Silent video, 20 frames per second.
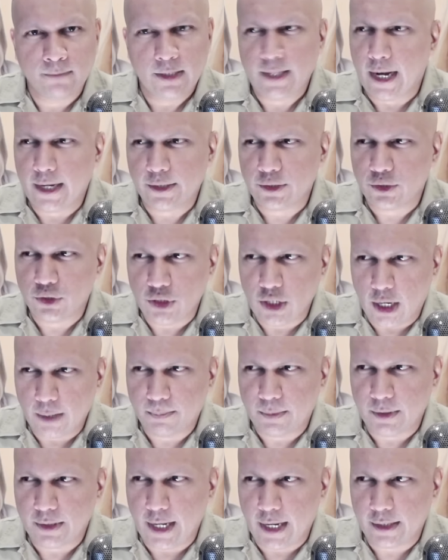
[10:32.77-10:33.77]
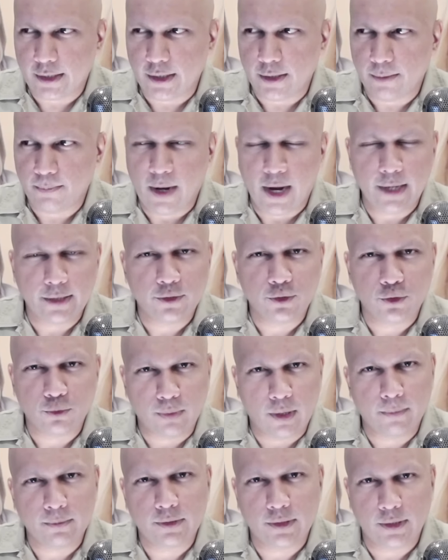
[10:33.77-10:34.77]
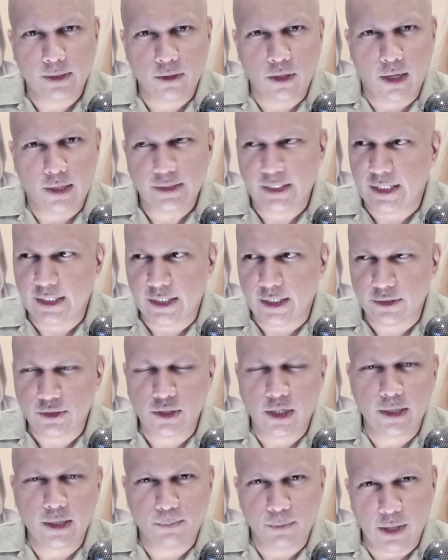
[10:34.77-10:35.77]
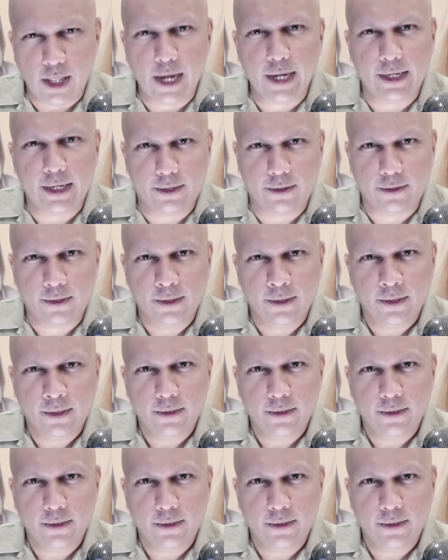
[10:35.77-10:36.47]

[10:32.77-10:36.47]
That is not protected by the Supremacy Clause. It does not apply here.